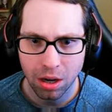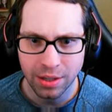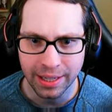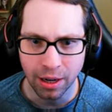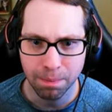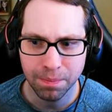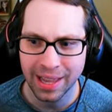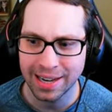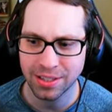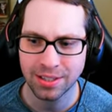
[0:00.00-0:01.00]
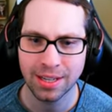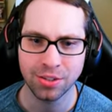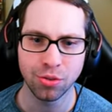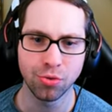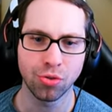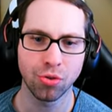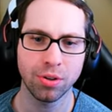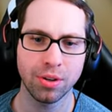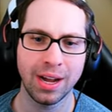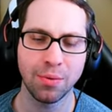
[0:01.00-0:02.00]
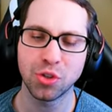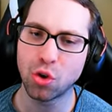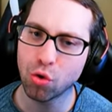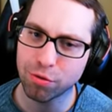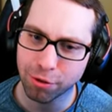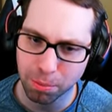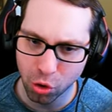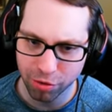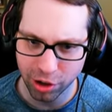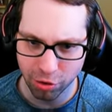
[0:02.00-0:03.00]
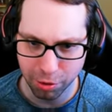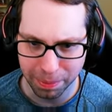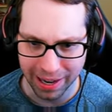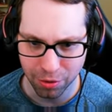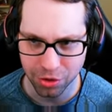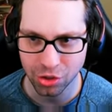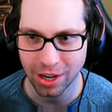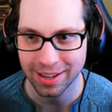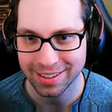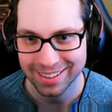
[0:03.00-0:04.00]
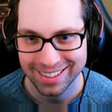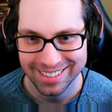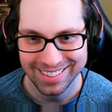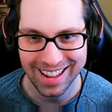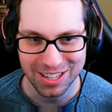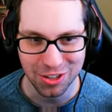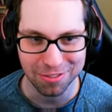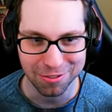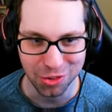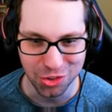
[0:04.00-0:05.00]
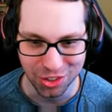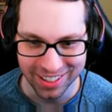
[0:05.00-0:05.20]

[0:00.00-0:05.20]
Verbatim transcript: Get up. Yeah, that's that's too short. I was going for more of an overpowered shot. That's unfortunate.